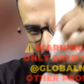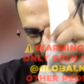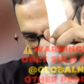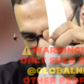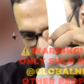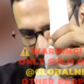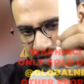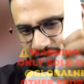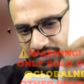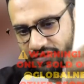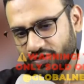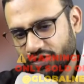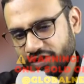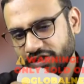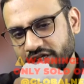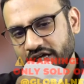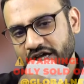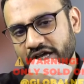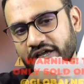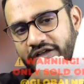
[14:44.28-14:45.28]
valgus
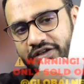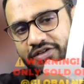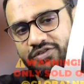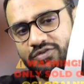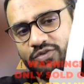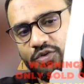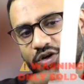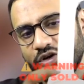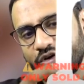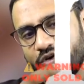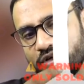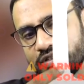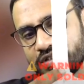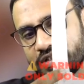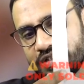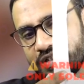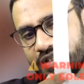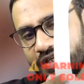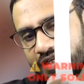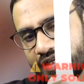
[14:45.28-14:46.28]
force is what
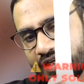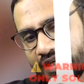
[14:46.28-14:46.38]
causes the